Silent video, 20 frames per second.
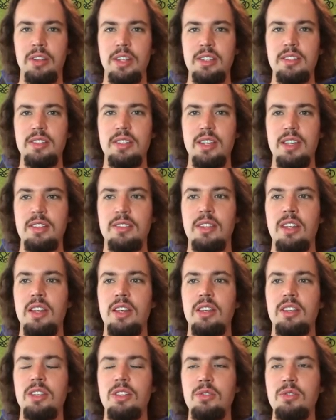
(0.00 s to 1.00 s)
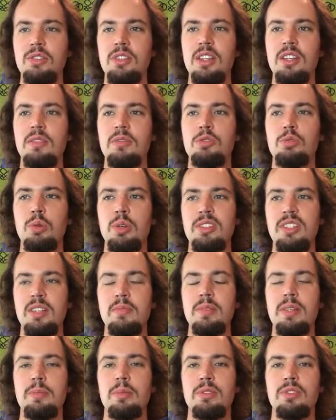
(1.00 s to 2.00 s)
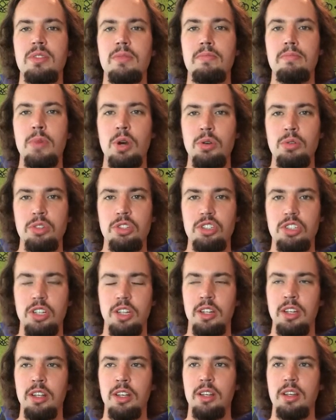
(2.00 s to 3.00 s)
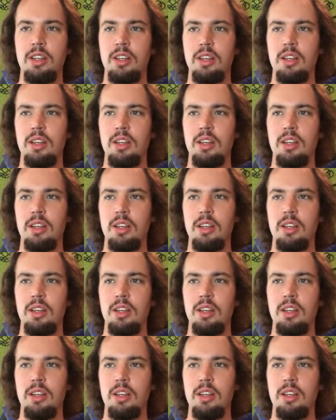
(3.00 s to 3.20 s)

This is twisting people's emotion,